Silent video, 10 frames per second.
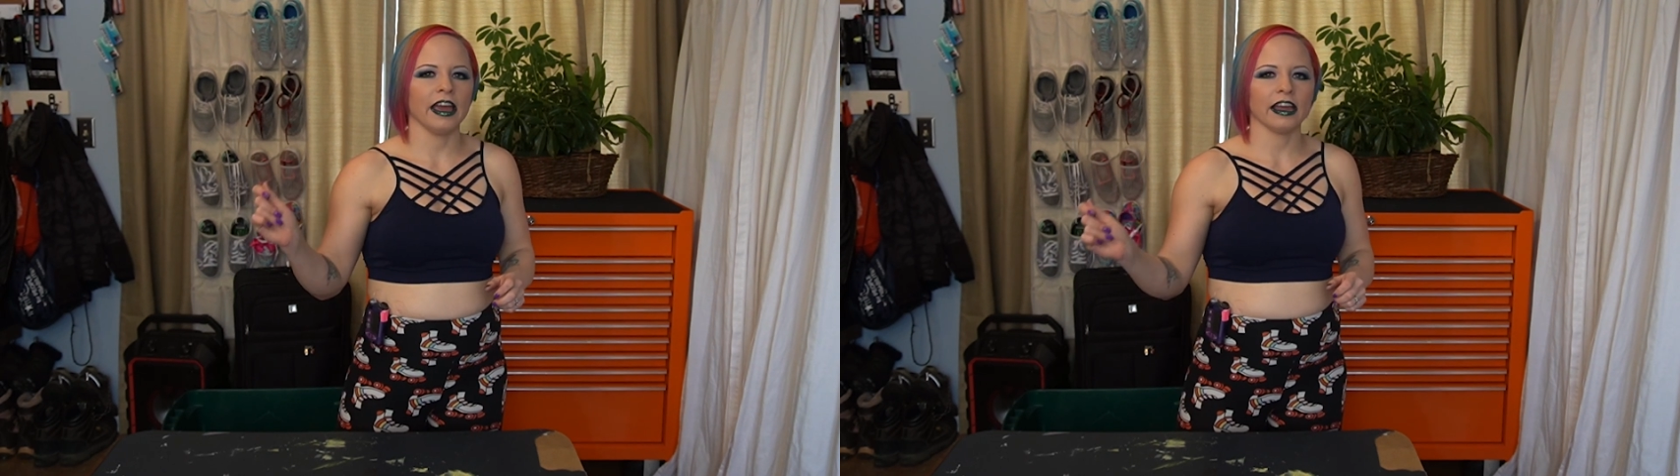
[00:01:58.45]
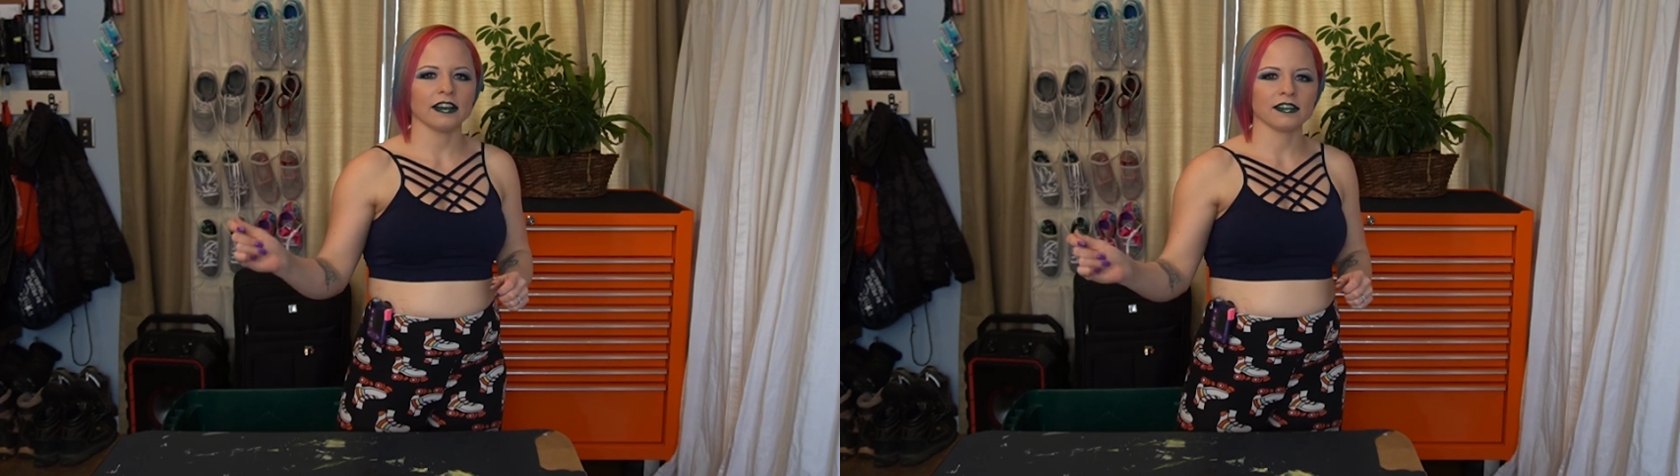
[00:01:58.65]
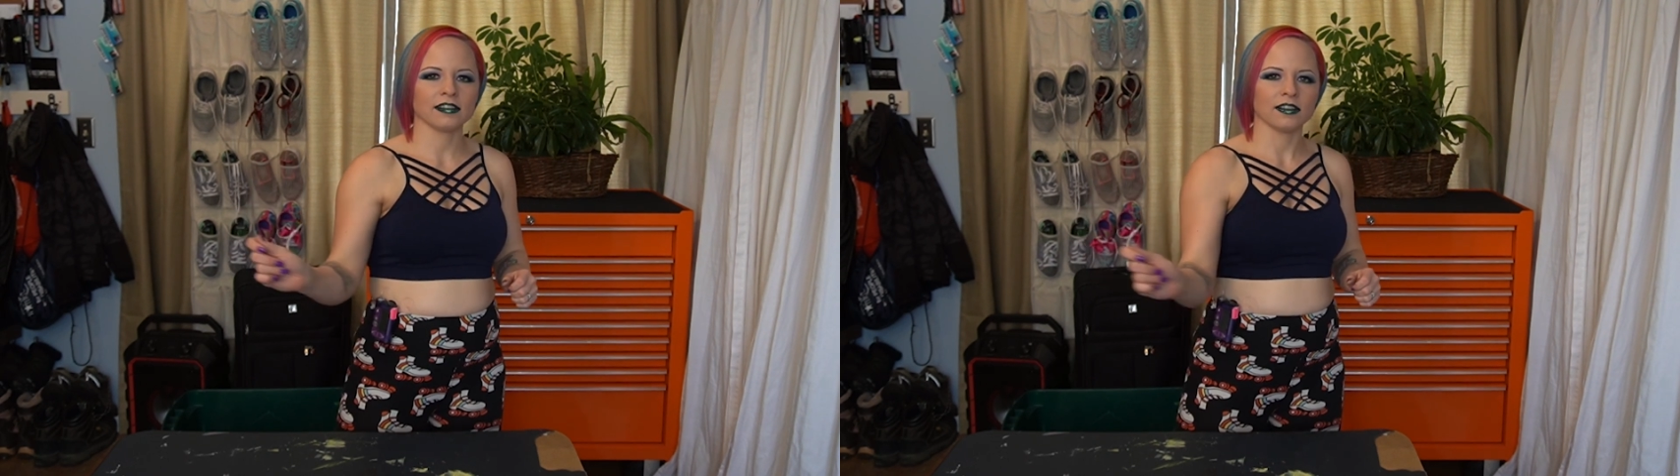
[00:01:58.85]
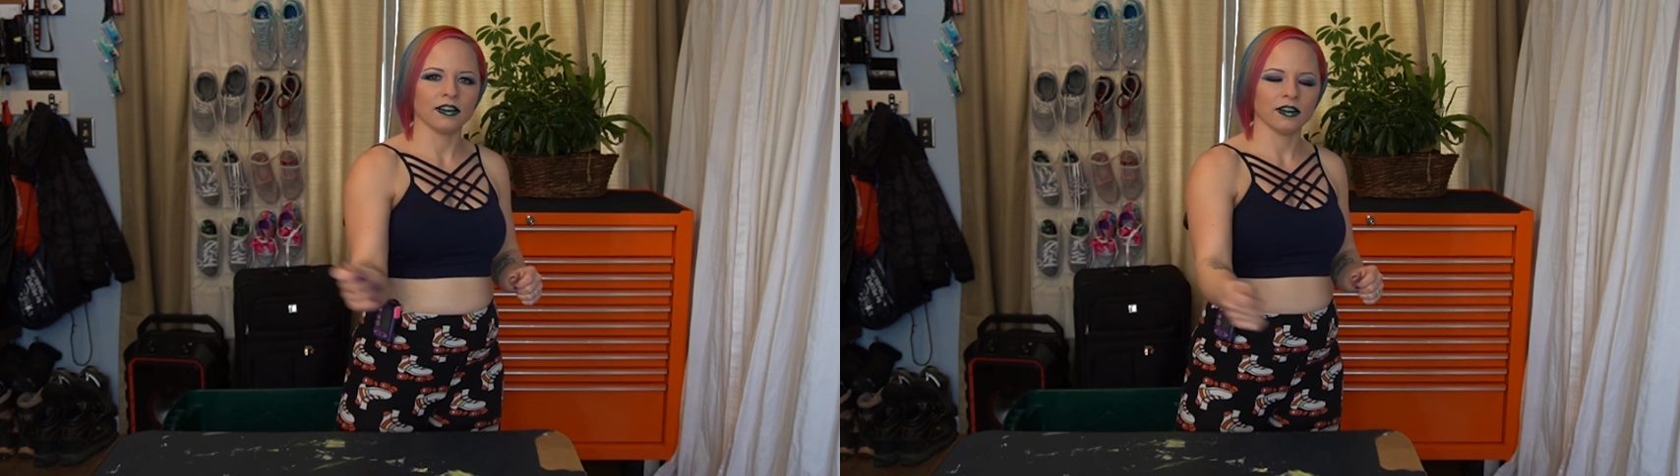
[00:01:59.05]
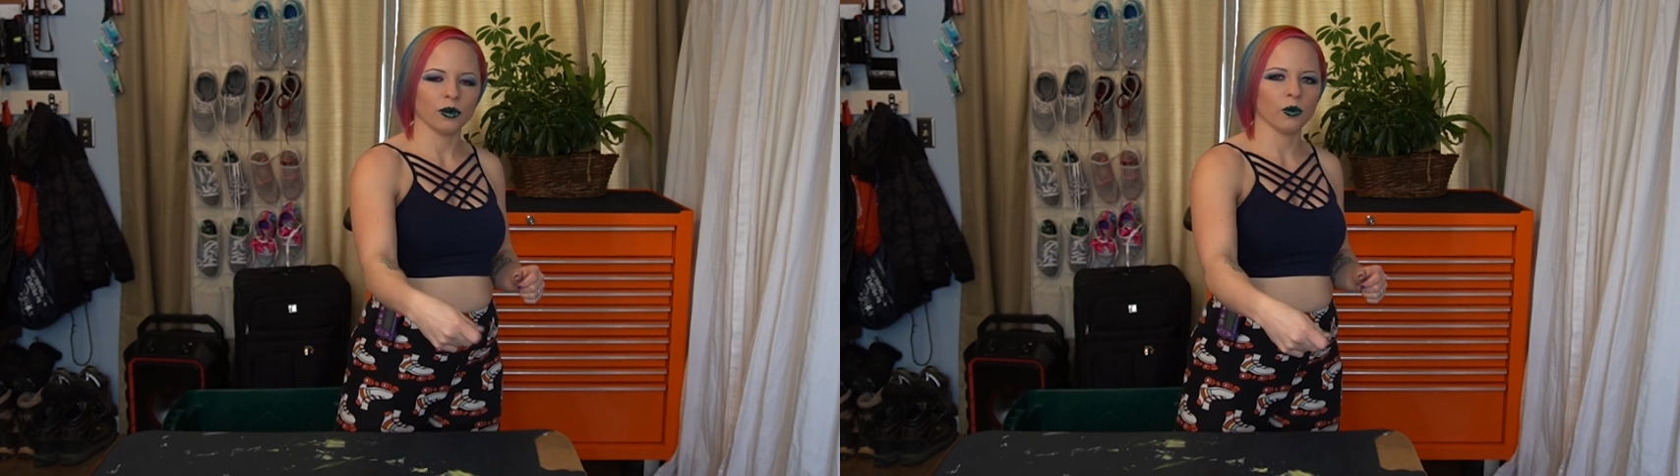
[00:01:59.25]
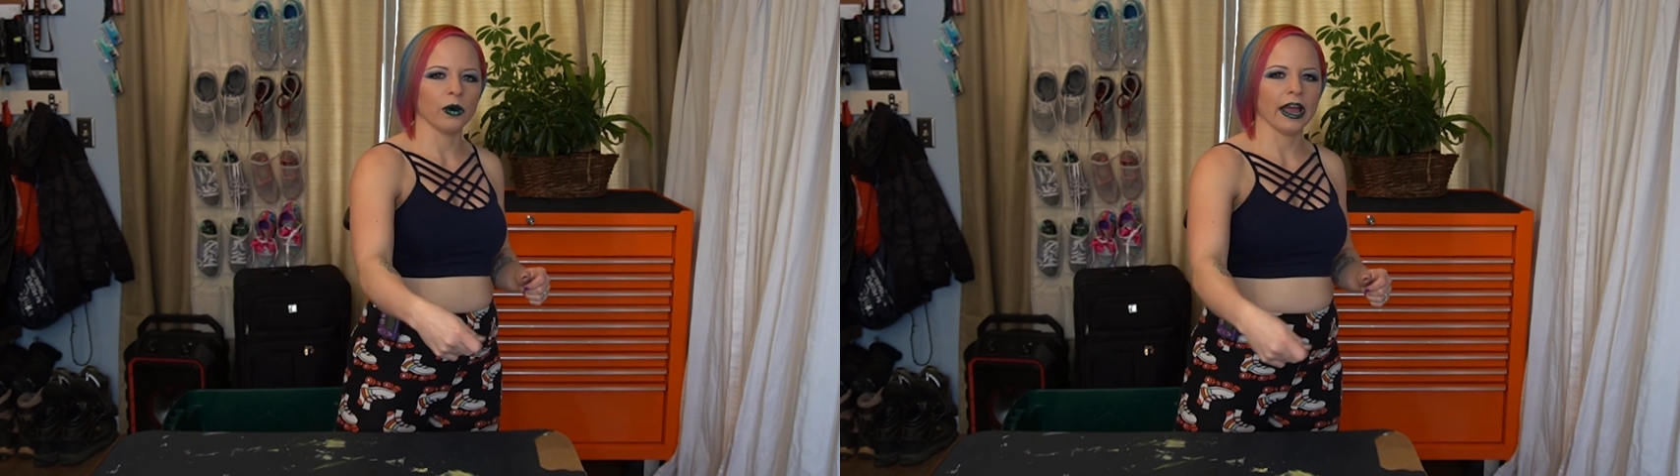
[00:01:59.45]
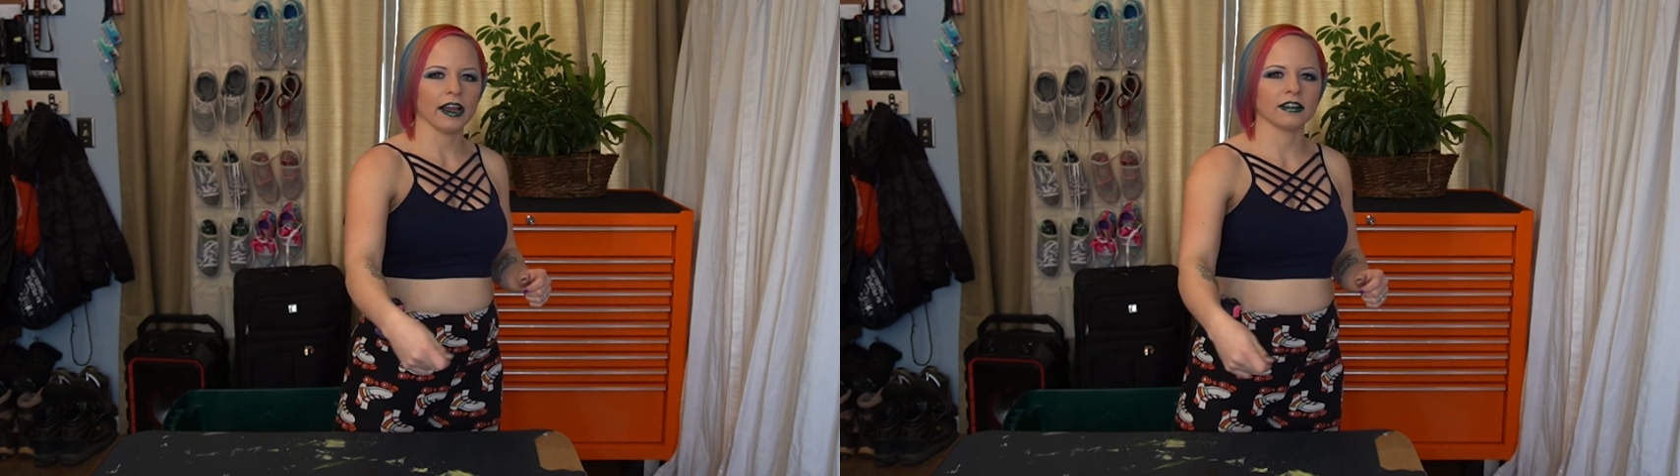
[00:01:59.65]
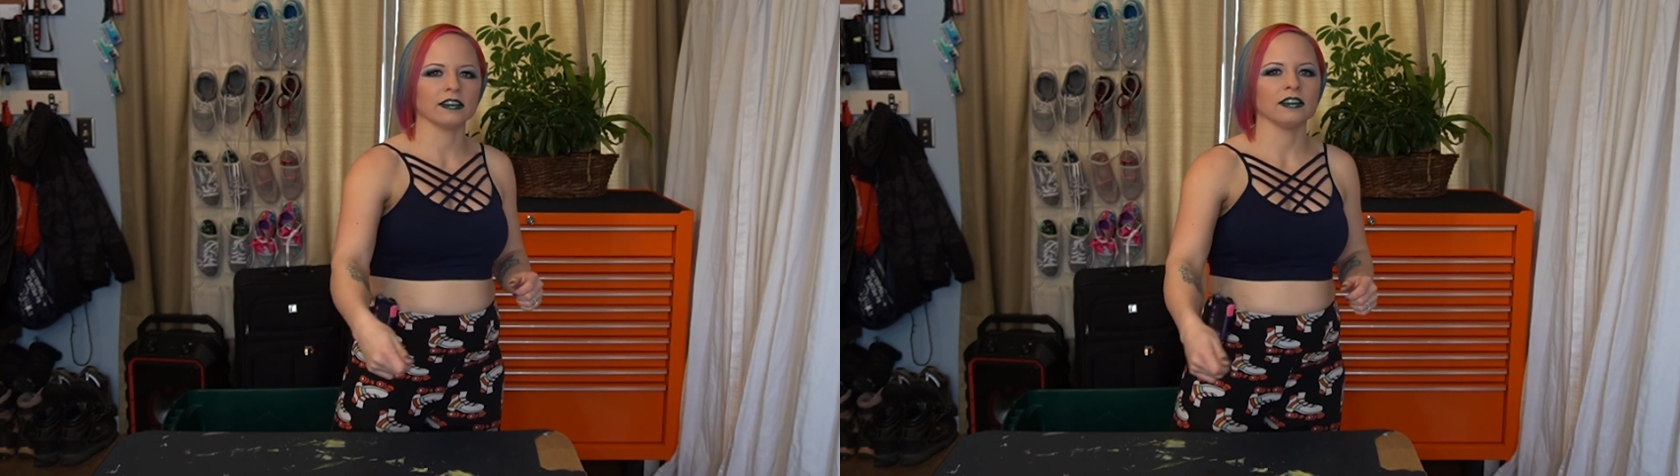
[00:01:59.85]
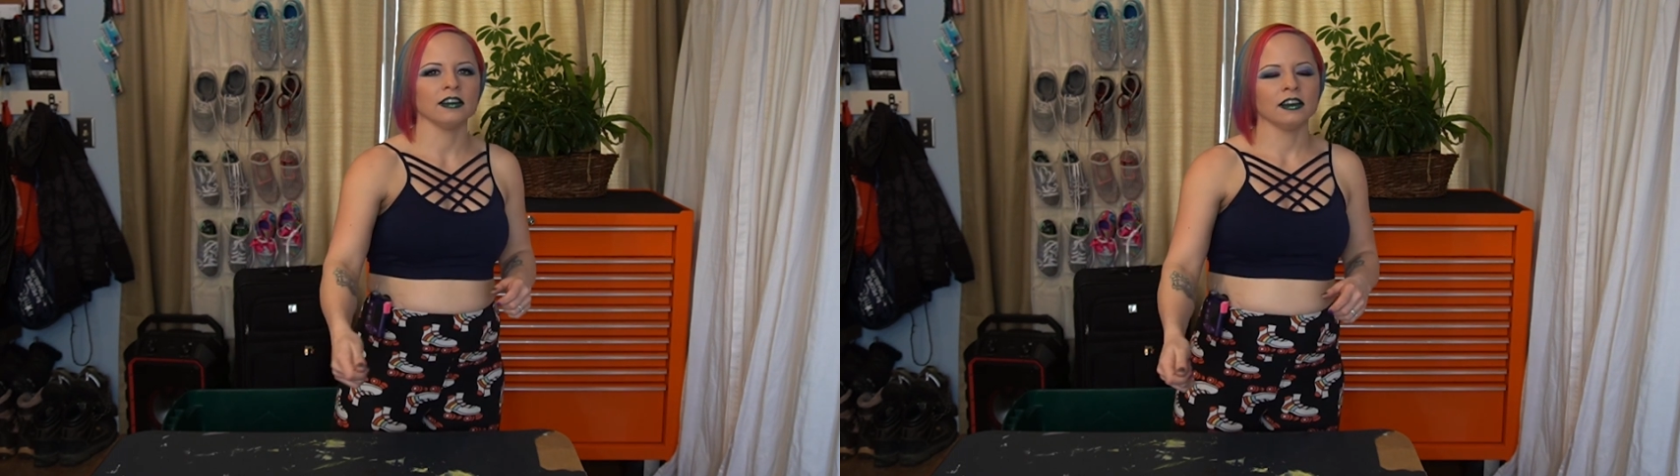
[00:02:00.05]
ex whacked